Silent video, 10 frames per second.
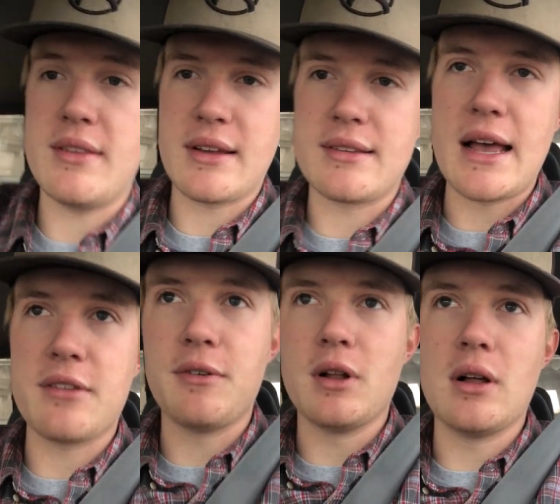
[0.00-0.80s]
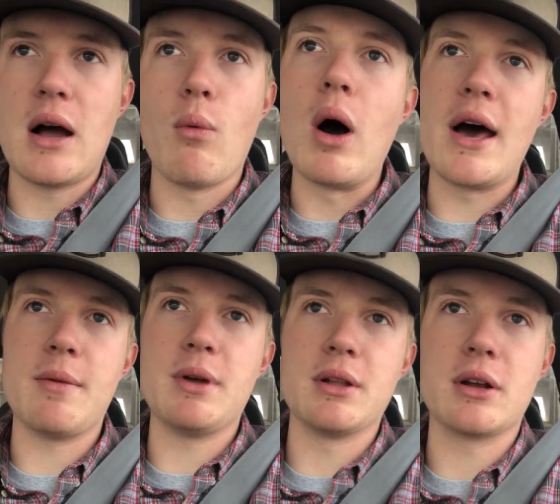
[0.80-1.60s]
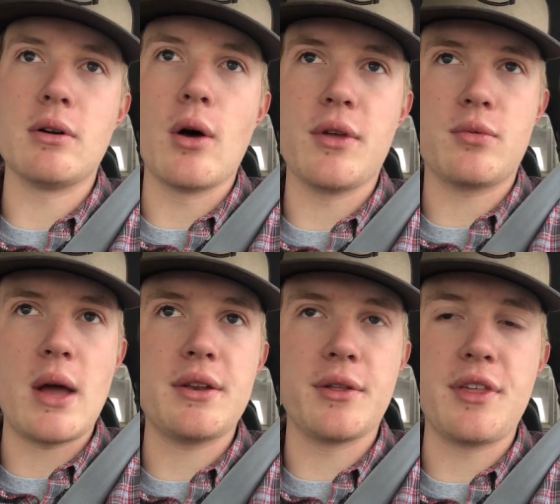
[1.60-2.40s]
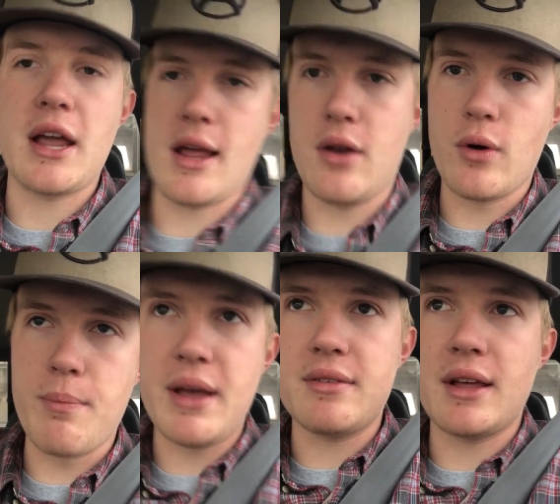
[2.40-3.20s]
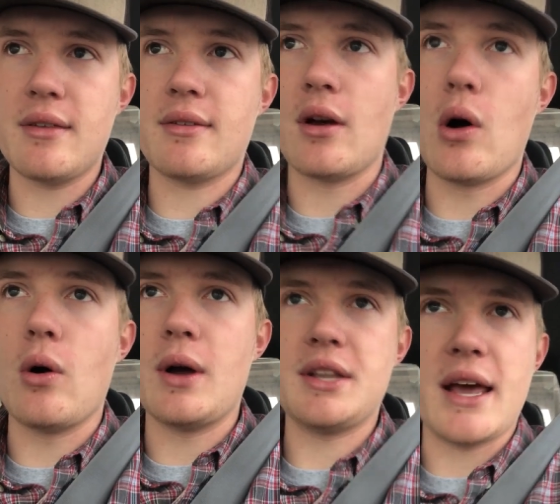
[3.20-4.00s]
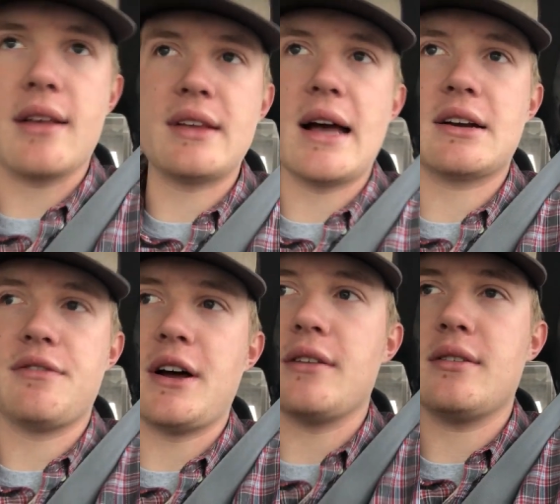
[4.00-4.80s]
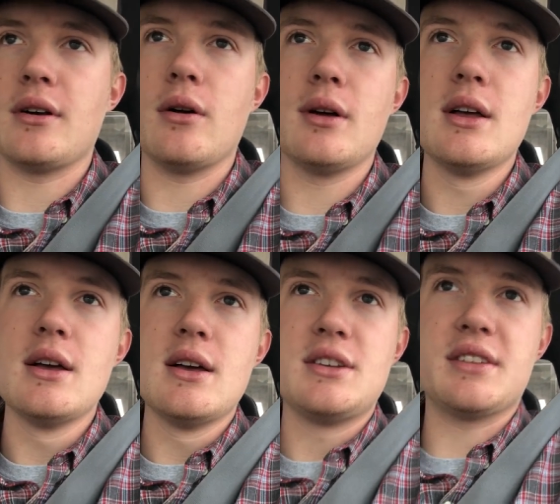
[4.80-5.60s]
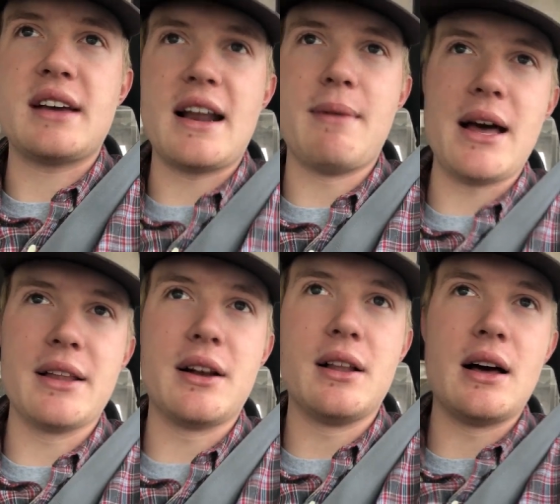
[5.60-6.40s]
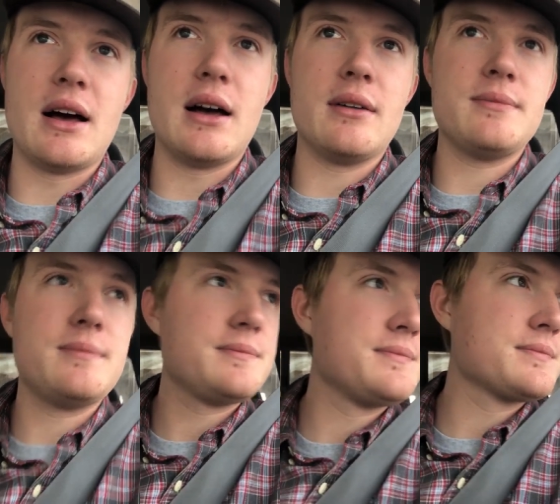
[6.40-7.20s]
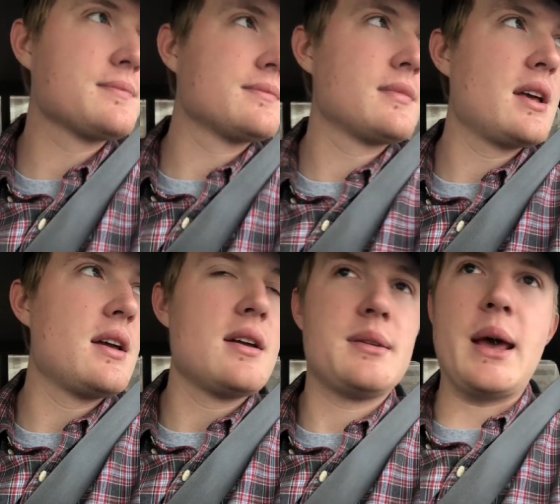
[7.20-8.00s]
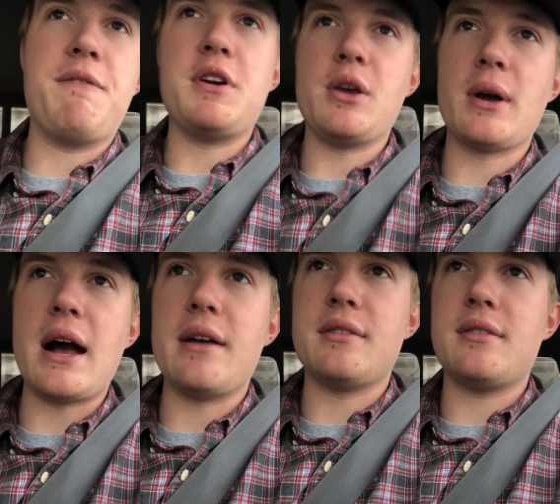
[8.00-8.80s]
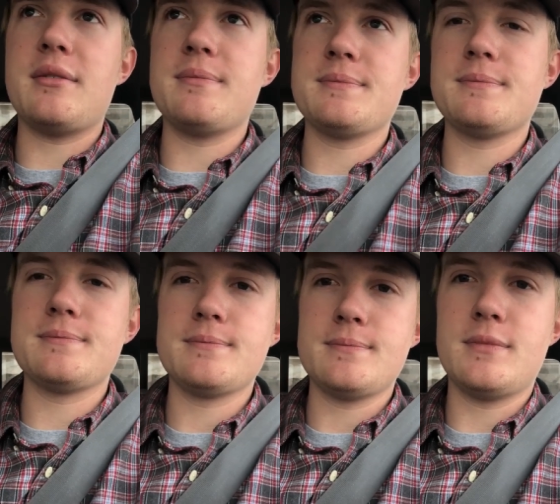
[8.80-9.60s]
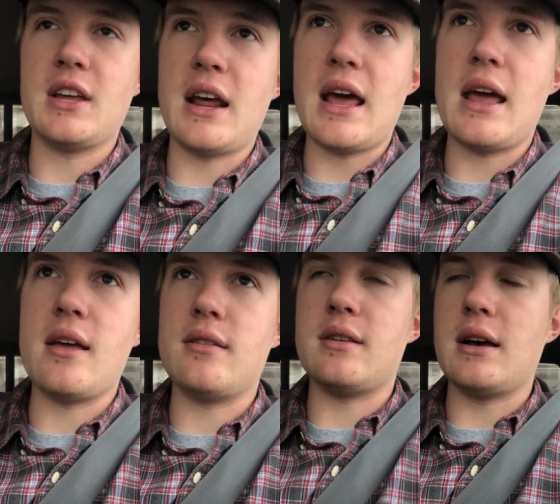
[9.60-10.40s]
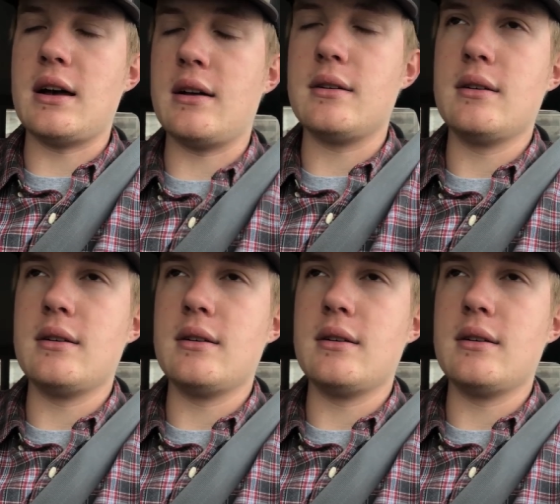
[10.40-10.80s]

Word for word: successful. I want to be able to grow this rental thing into a business, so it takes sacrifice. So just kind of my little uh, tip for you guys today is uh,